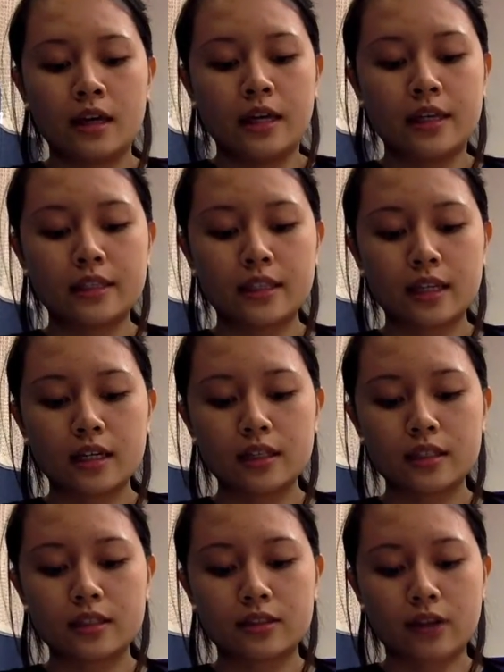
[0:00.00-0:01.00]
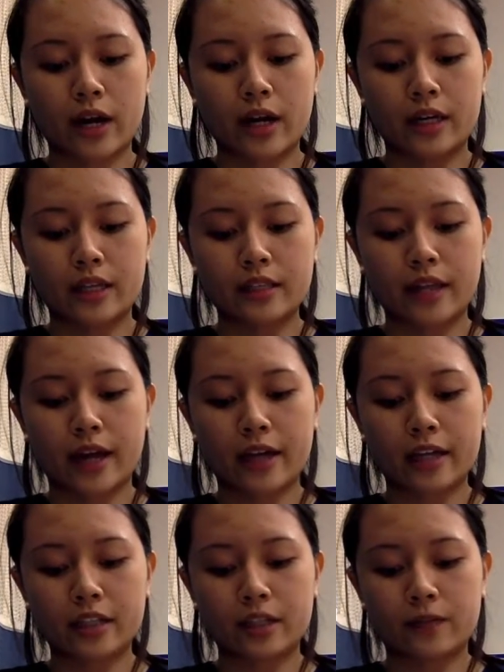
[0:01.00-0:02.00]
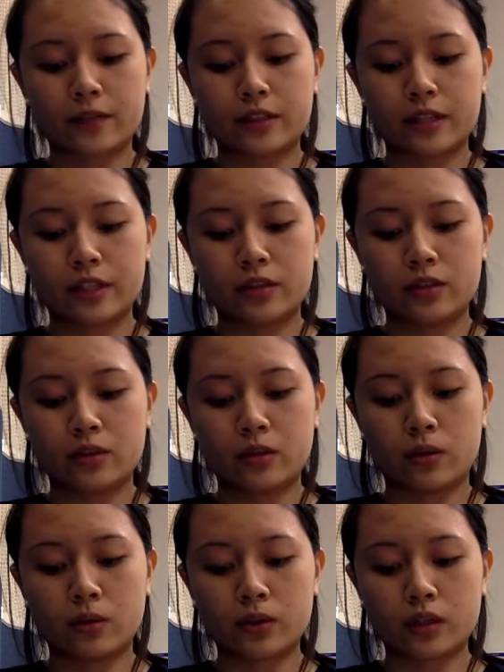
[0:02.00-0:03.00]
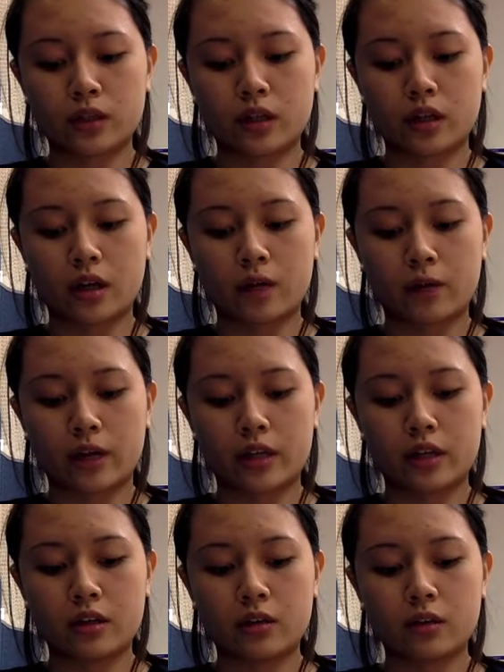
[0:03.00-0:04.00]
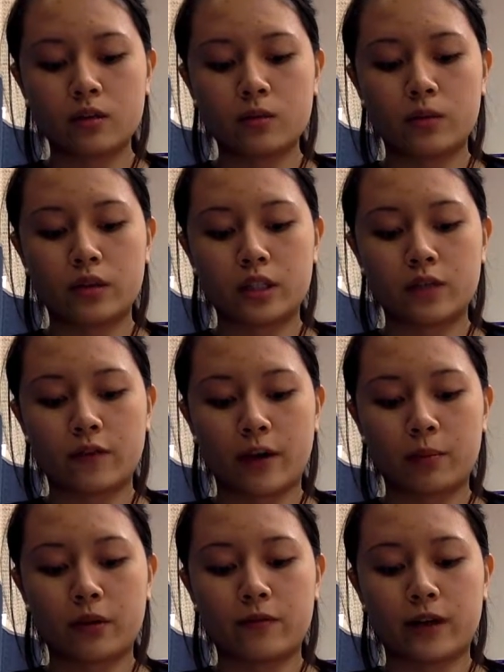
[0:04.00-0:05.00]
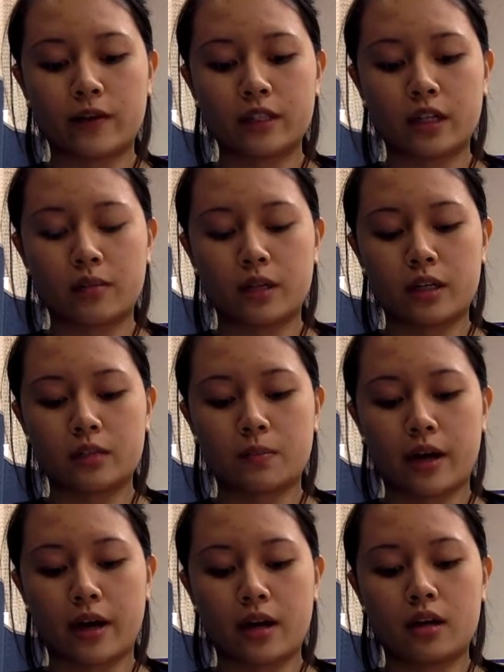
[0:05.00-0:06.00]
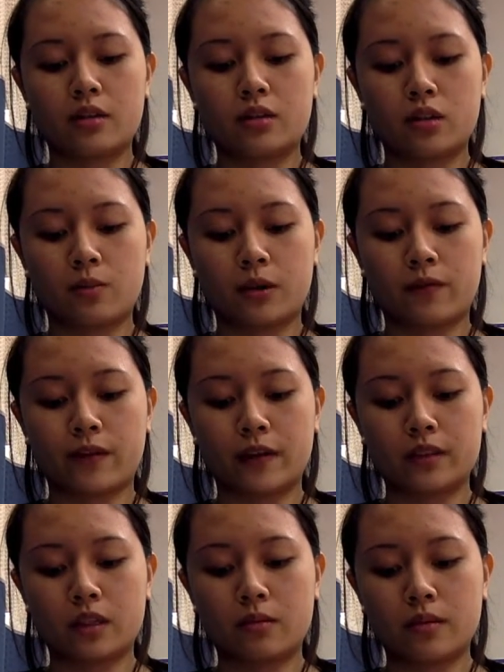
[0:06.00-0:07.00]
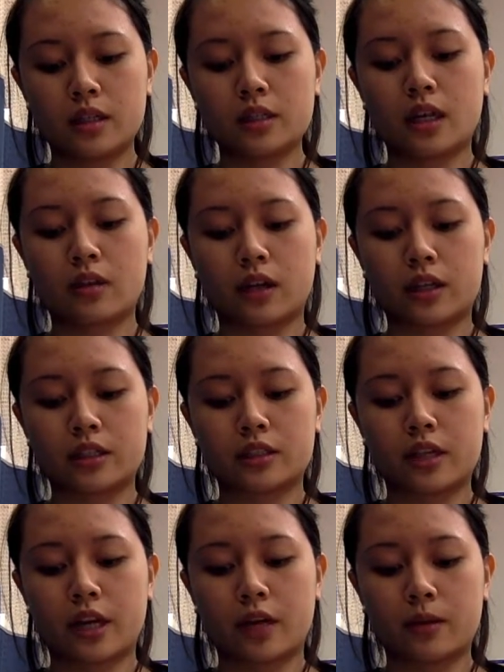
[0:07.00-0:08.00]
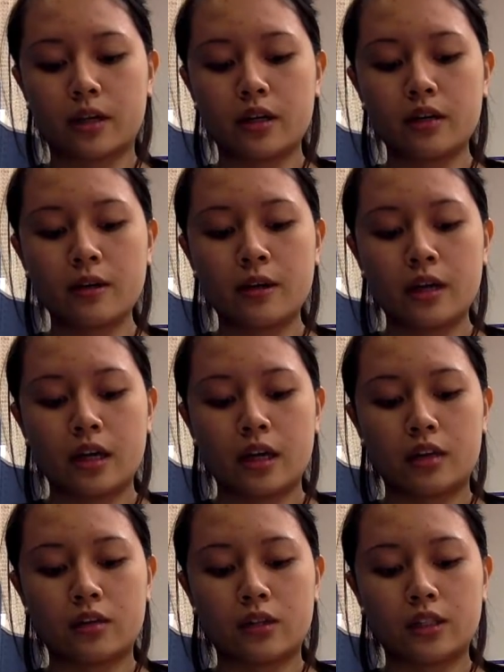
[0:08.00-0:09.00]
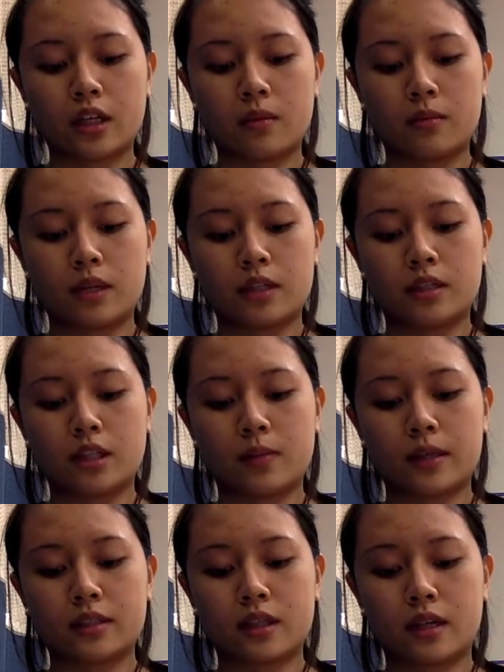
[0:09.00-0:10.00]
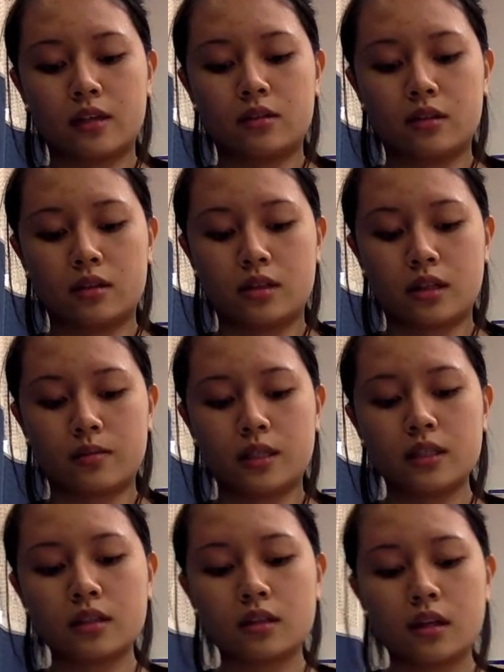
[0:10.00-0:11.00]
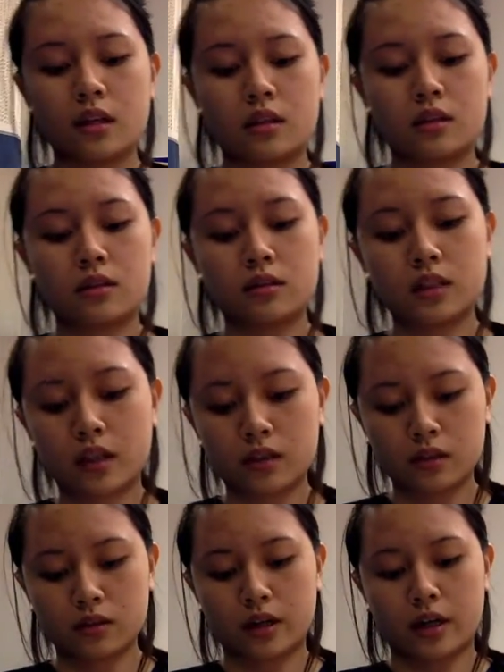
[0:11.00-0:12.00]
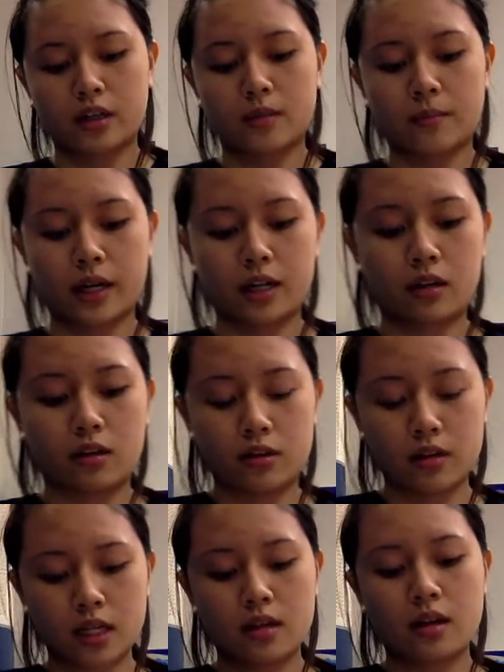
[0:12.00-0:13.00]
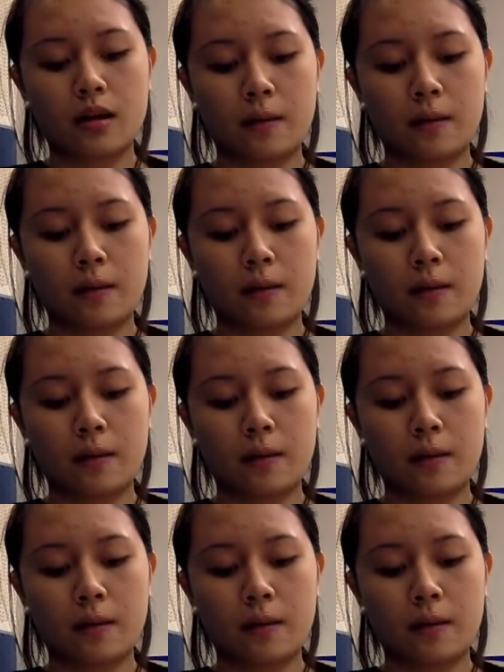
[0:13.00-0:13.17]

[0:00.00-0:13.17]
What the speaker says: His skin is dry and intact except for stage 2 ulcer on right heel. Wound is 5.5 centimeters by 2.5 centimeters at largest diameter and 3 centimeters deep extending into the dermis. No tunnel or undermining noted.